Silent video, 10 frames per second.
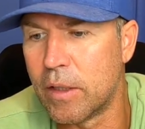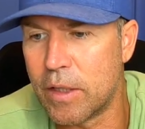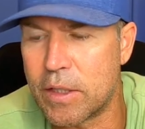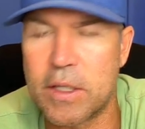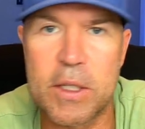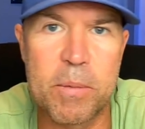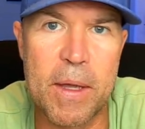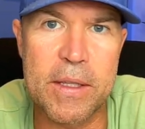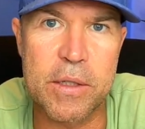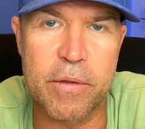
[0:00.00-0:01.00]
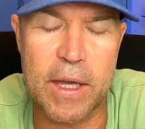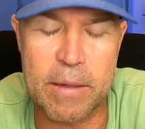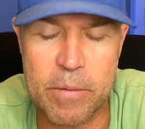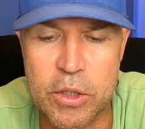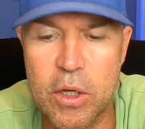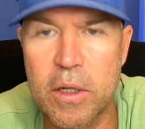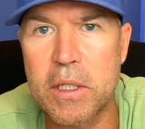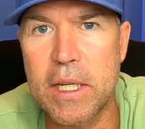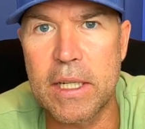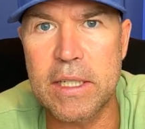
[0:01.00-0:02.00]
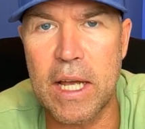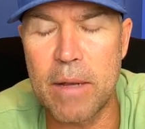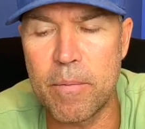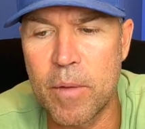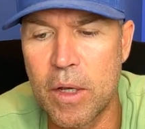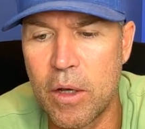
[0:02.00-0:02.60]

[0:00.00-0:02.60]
this expansive game. It's going to take time.